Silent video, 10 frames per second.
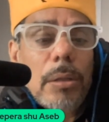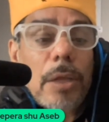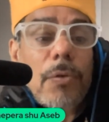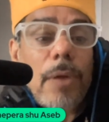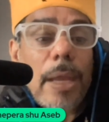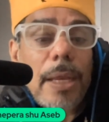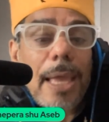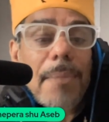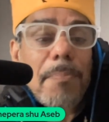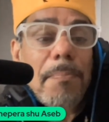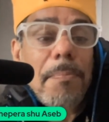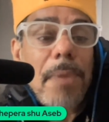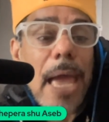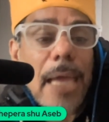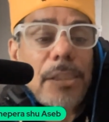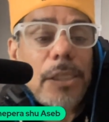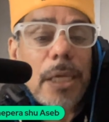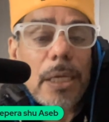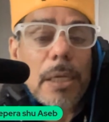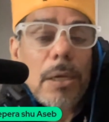they're creating a
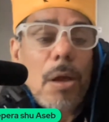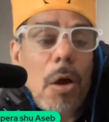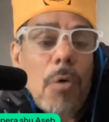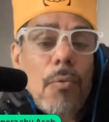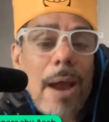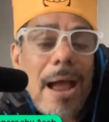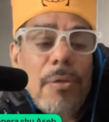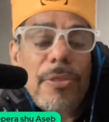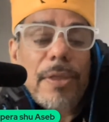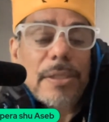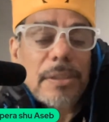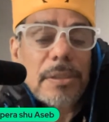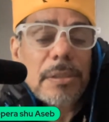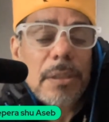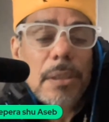magic around this.